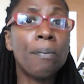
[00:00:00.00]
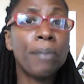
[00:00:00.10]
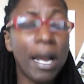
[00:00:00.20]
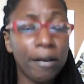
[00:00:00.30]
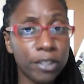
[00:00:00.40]

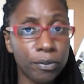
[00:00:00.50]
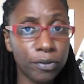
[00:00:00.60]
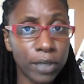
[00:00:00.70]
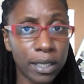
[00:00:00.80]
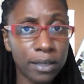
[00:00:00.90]

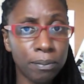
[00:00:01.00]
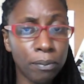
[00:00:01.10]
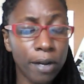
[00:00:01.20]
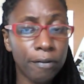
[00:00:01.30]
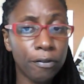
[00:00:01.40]
practice
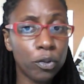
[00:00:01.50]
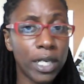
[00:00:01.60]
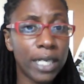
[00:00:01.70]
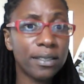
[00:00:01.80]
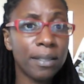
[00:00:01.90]

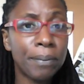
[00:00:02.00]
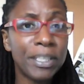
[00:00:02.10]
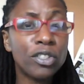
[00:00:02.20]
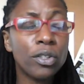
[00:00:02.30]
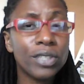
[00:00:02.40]
mindfulness, and be
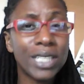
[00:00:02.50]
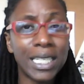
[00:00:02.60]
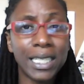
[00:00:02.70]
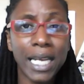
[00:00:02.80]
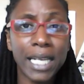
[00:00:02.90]
sure to
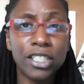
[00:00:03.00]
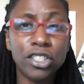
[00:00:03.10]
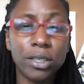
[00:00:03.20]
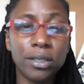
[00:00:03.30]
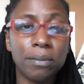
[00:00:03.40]
engage
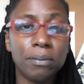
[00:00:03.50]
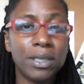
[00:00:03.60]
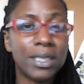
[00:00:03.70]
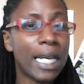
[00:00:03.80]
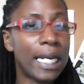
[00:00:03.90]
in some
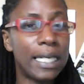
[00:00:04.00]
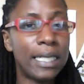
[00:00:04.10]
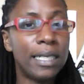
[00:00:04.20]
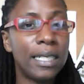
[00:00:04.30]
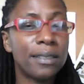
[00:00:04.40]

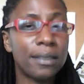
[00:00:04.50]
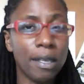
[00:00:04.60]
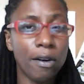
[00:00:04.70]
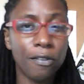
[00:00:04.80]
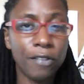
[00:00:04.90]
daily
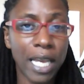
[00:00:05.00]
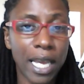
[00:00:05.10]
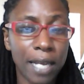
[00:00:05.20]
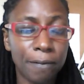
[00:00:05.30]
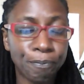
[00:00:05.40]

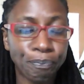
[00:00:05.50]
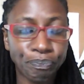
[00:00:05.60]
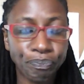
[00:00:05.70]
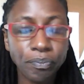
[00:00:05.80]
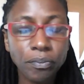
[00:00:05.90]
self-care.
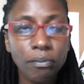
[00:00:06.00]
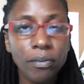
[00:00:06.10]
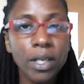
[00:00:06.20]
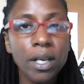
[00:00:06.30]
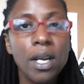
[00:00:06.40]

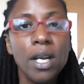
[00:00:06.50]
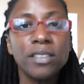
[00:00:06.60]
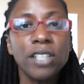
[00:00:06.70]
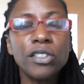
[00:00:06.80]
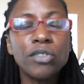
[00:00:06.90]

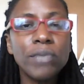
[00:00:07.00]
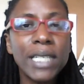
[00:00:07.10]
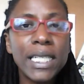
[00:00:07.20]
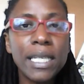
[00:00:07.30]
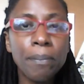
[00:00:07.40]
It's
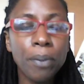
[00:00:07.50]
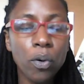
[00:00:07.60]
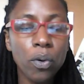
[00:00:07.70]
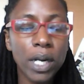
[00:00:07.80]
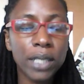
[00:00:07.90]
really
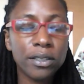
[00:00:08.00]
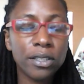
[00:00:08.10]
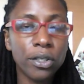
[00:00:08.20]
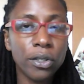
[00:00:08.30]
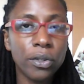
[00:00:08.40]
important
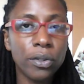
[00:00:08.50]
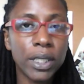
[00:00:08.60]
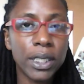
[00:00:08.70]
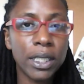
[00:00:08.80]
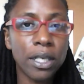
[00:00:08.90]
to,
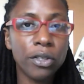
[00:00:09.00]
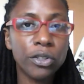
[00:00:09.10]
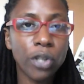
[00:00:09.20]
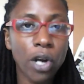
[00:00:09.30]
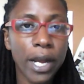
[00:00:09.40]

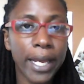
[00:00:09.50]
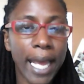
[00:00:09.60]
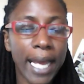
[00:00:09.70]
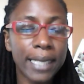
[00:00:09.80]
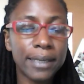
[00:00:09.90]
try
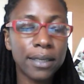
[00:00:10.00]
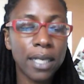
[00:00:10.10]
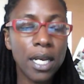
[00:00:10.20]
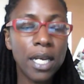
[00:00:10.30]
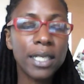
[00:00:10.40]
and
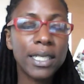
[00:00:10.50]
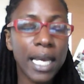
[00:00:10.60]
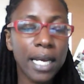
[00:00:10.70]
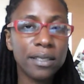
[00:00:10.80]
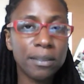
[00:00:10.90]

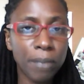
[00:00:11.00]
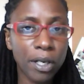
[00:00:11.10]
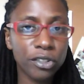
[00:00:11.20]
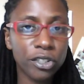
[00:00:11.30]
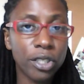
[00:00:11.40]
get as
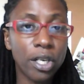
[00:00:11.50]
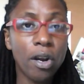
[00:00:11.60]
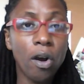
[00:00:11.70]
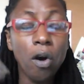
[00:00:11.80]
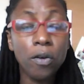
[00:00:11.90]
much
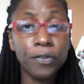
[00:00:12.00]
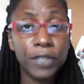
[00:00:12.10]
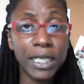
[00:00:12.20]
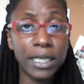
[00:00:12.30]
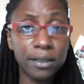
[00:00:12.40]
of
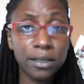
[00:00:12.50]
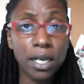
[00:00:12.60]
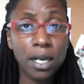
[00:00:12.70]
these